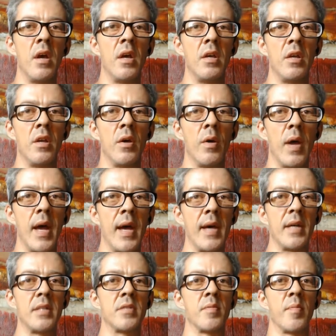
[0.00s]
You know,
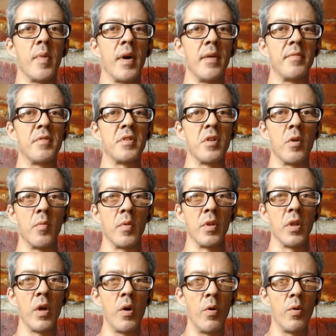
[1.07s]
as above, so
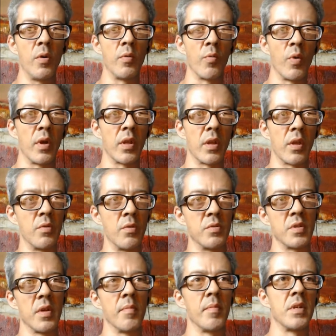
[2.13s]
below, and what goes
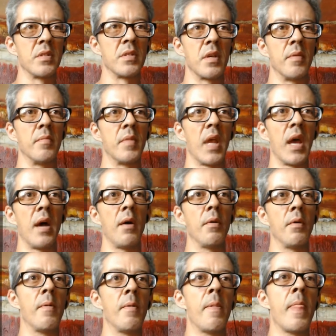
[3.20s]
up must come
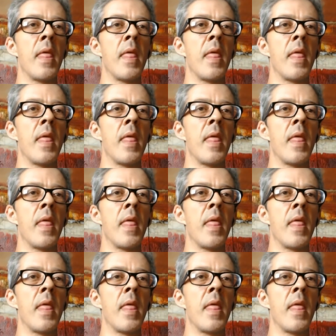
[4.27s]
down.